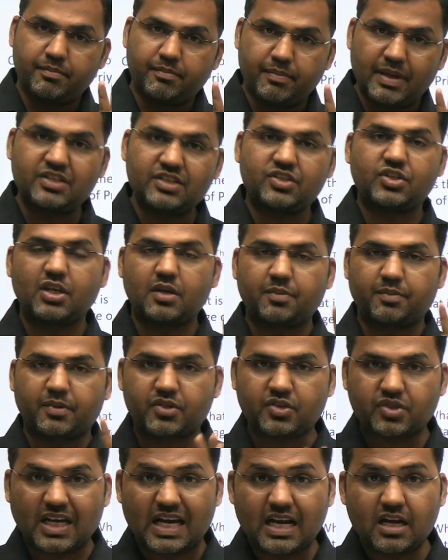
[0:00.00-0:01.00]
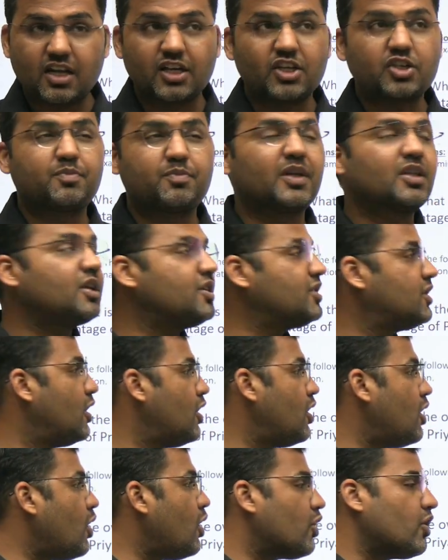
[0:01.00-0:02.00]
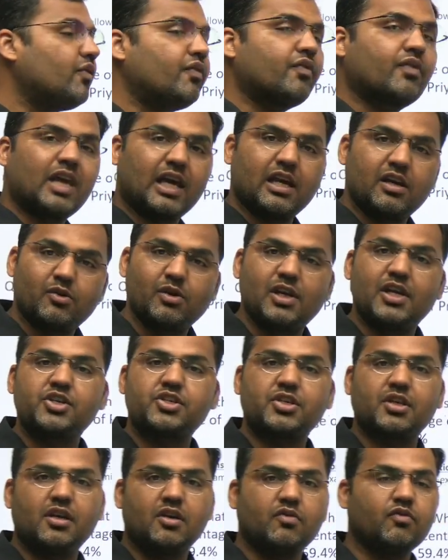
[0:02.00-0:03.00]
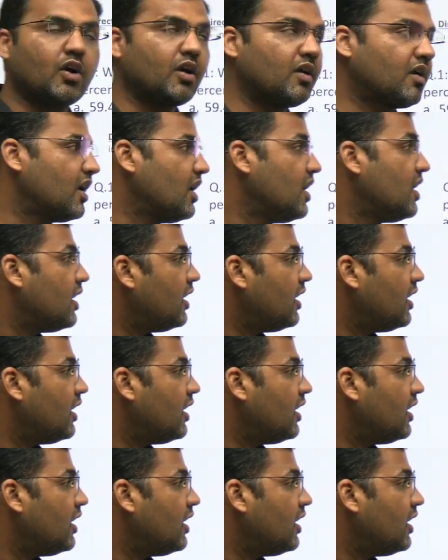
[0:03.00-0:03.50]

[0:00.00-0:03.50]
basic percentage, but there's a lot of calculation involved.